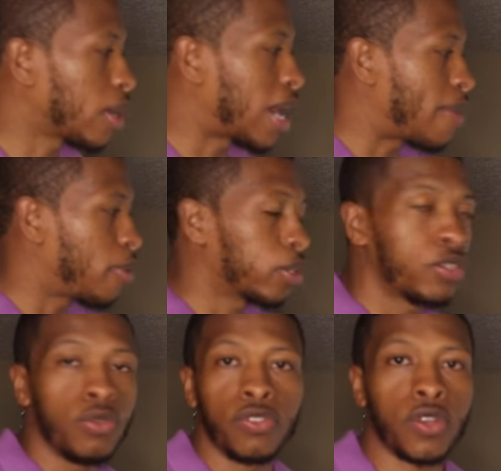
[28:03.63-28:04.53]
I bought a
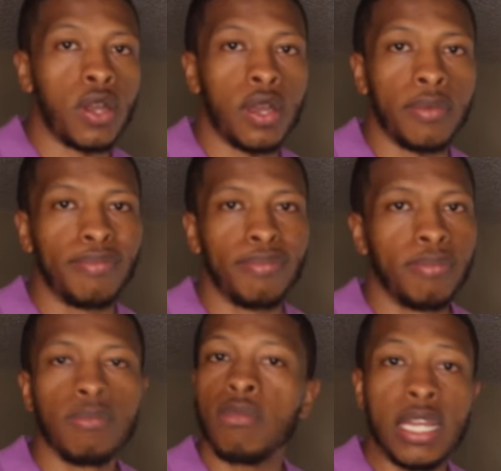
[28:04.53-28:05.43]
used car.
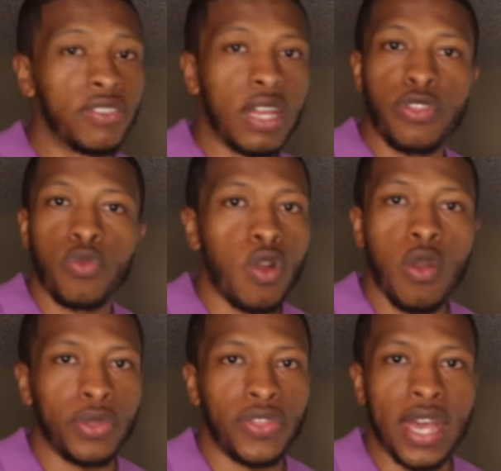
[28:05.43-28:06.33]
And there's nothing wrong
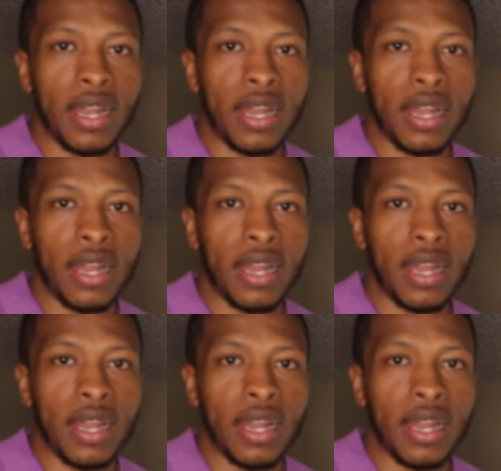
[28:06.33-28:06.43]
with that.